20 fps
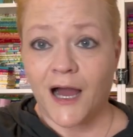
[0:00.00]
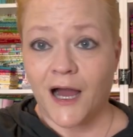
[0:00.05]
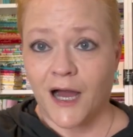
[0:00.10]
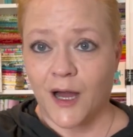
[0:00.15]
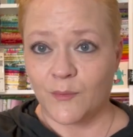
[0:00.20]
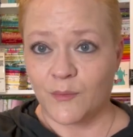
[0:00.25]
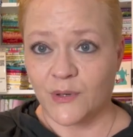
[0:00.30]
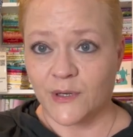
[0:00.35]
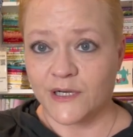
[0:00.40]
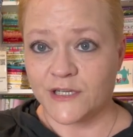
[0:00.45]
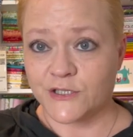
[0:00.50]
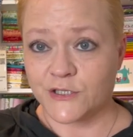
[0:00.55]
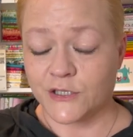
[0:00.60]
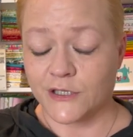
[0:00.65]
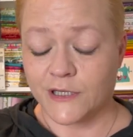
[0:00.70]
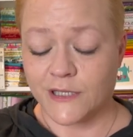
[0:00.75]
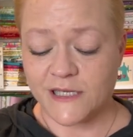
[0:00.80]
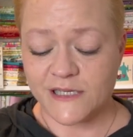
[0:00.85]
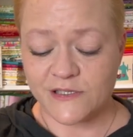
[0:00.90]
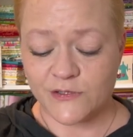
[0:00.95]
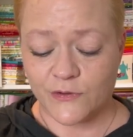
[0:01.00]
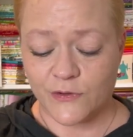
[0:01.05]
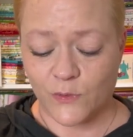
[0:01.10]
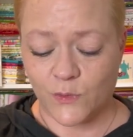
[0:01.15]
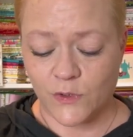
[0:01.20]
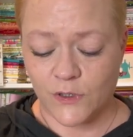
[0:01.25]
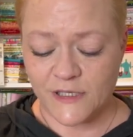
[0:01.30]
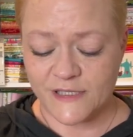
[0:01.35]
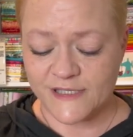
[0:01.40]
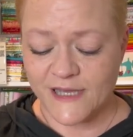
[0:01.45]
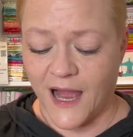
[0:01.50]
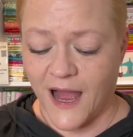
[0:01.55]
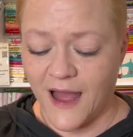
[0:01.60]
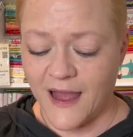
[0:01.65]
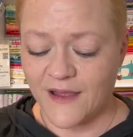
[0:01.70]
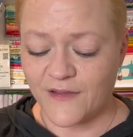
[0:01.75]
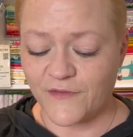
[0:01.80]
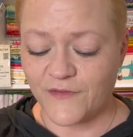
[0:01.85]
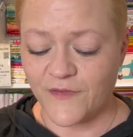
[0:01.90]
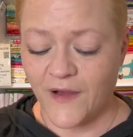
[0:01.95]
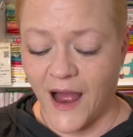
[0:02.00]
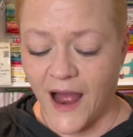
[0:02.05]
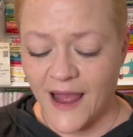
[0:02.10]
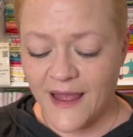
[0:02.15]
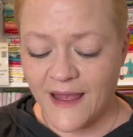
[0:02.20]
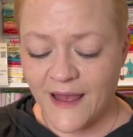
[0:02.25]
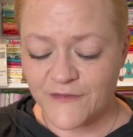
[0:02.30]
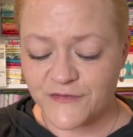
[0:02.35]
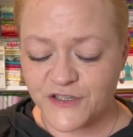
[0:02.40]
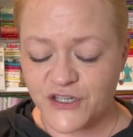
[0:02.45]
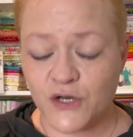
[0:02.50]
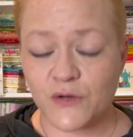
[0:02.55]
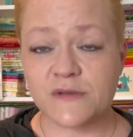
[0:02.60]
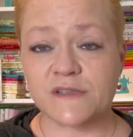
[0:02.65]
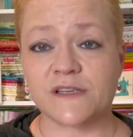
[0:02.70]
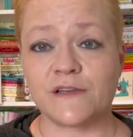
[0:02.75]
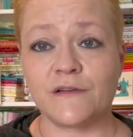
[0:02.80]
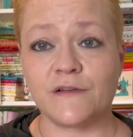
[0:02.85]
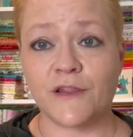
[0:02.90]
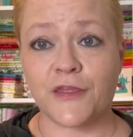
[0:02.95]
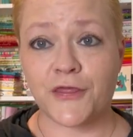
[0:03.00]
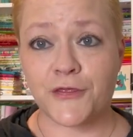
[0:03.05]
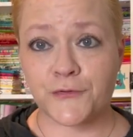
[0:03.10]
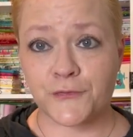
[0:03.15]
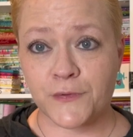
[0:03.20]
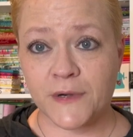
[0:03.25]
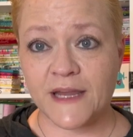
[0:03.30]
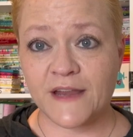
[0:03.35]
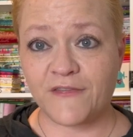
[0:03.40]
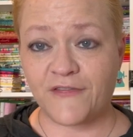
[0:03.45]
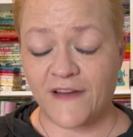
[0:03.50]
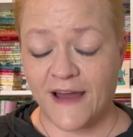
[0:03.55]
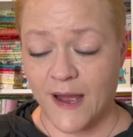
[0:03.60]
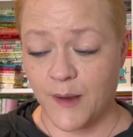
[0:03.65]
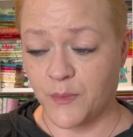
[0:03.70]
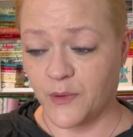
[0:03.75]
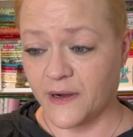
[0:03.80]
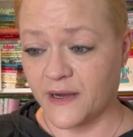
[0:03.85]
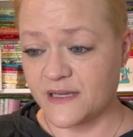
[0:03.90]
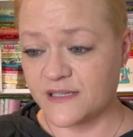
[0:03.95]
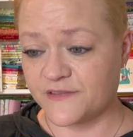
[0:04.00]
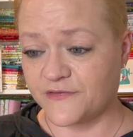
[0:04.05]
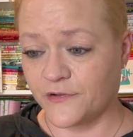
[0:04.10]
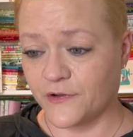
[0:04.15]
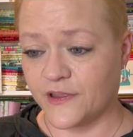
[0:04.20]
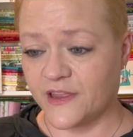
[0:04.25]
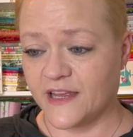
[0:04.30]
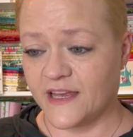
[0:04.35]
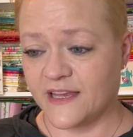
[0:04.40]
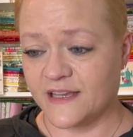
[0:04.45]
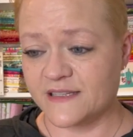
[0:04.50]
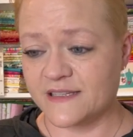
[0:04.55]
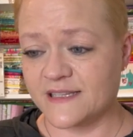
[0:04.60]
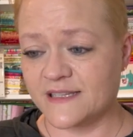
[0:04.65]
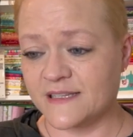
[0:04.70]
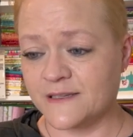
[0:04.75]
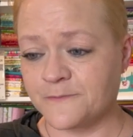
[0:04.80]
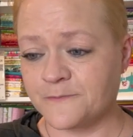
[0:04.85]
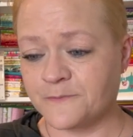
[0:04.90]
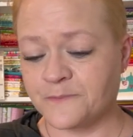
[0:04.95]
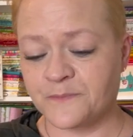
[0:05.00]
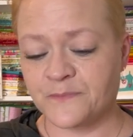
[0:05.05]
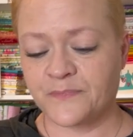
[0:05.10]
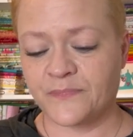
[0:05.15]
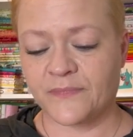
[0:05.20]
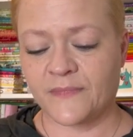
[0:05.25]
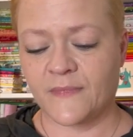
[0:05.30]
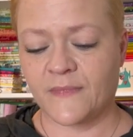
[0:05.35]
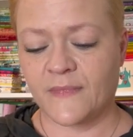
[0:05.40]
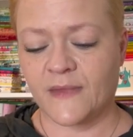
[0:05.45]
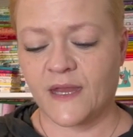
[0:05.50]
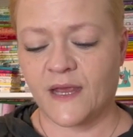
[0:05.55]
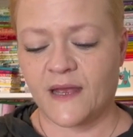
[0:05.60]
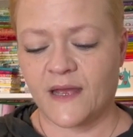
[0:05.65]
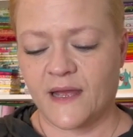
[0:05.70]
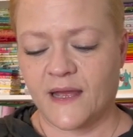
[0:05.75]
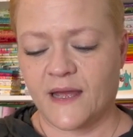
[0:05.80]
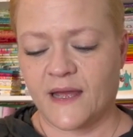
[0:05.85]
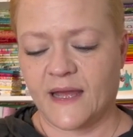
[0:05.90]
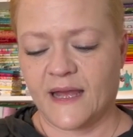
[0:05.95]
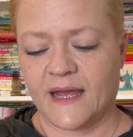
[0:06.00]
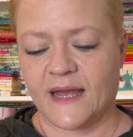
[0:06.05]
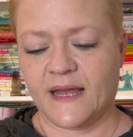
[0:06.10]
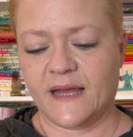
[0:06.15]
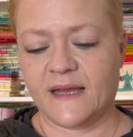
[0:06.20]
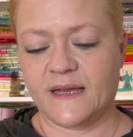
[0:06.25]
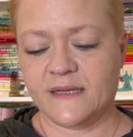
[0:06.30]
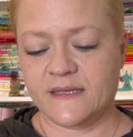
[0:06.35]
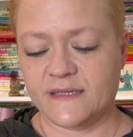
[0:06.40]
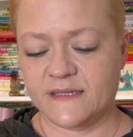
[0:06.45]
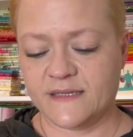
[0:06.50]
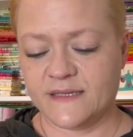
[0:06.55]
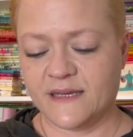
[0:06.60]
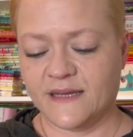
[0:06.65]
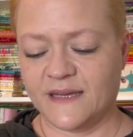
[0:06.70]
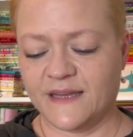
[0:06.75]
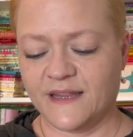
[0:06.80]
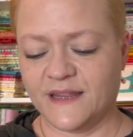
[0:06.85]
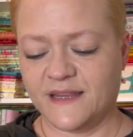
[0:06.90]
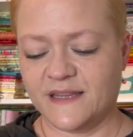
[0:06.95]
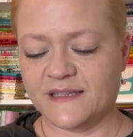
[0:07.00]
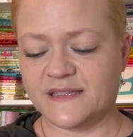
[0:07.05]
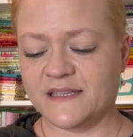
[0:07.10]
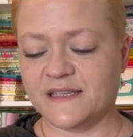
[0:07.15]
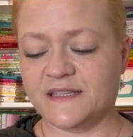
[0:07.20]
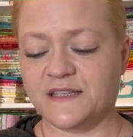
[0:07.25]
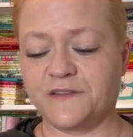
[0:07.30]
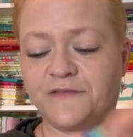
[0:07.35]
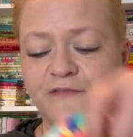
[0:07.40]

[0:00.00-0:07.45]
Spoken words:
I'm pretty sure these are the ones. I have chosen three fabrics for this. And this is the